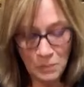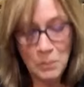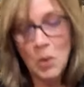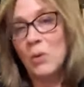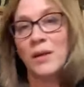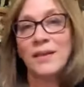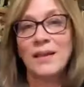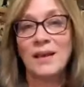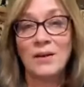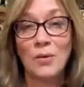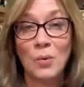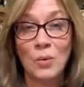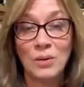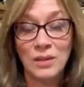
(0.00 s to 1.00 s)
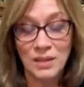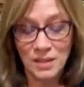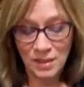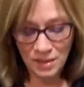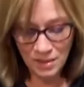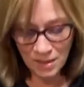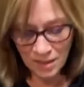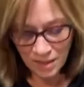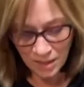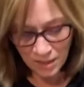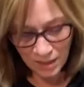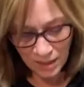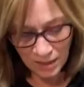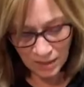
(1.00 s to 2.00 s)
going to be poking that hole in,
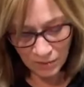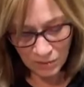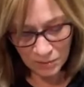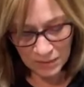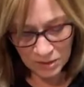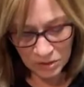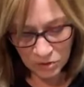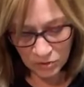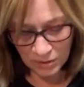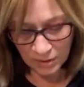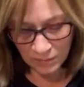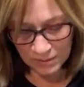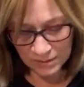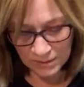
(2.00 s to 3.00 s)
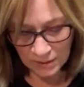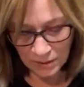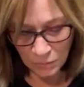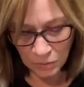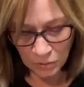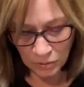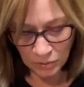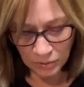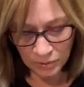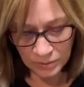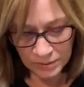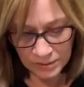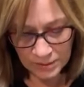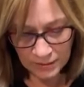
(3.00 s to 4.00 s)
and I want to make sure that we see the
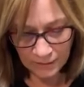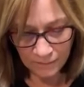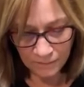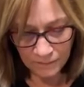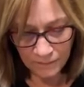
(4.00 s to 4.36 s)
birds.